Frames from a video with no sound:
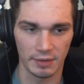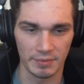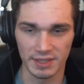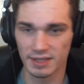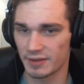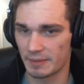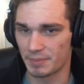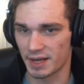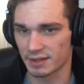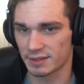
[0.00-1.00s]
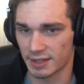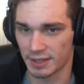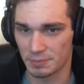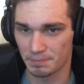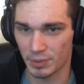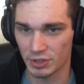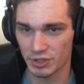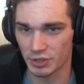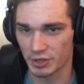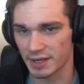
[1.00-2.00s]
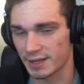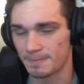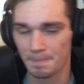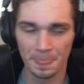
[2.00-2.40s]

These have impact. It's like it's punching your head.